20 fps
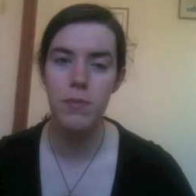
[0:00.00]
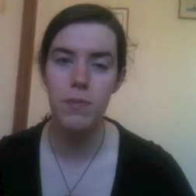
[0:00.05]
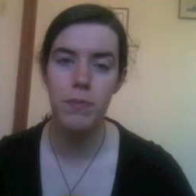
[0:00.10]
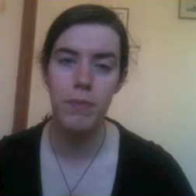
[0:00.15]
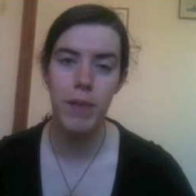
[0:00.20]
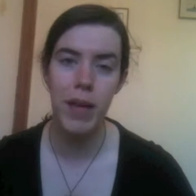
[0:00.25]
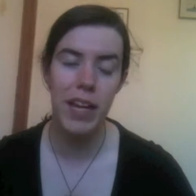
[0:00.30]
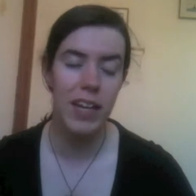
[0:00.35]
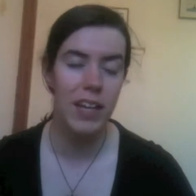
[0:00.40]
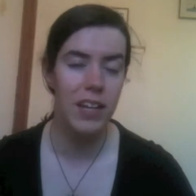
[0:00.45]

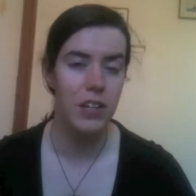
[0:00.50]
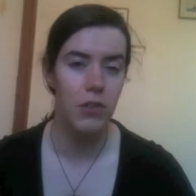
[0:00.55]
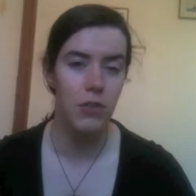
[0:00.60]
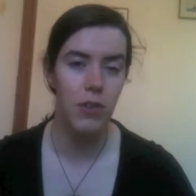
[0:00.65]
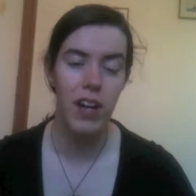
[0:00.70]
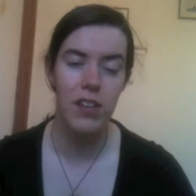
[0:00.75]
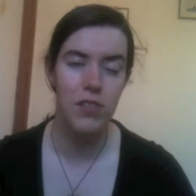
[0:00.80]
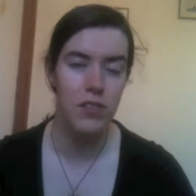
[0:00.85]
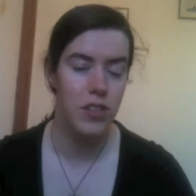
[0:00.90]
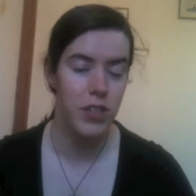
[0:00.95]
many
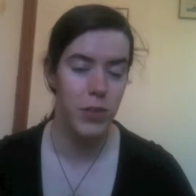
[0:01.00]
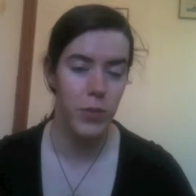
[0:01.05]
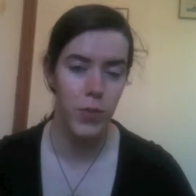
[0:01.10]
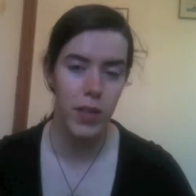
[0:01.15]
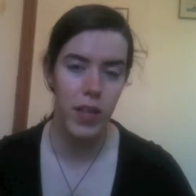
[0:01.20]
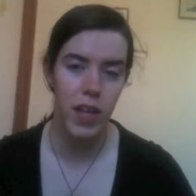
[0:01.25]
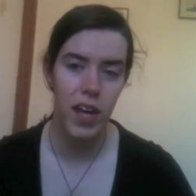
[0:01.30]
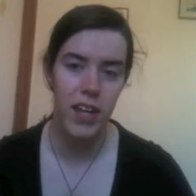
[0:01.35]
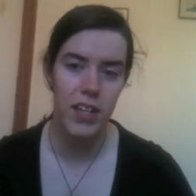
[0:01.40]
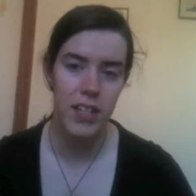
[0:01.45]
interactions
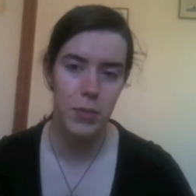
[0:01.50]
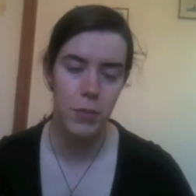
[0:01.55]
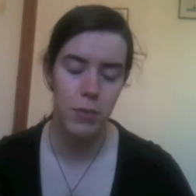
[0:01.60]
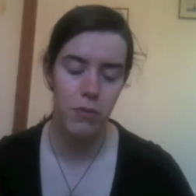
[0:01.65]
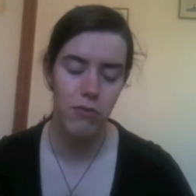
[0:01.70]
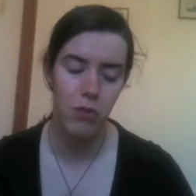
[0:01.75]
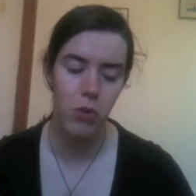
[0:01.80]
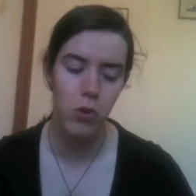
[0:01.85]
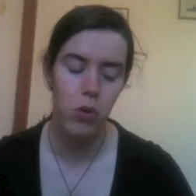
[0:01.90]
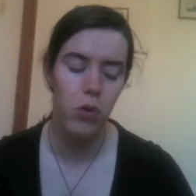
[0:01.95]
with guys
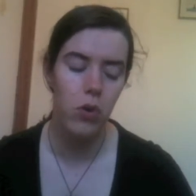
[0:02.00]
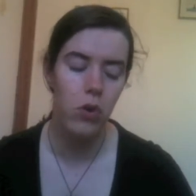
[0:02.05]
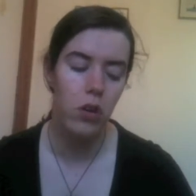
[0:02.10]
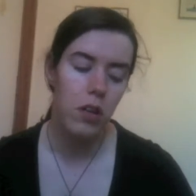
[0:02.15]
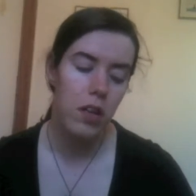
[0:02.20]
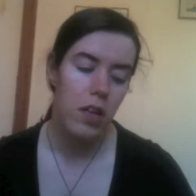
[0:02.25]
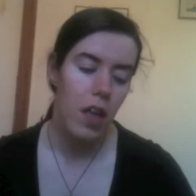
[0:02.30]
before,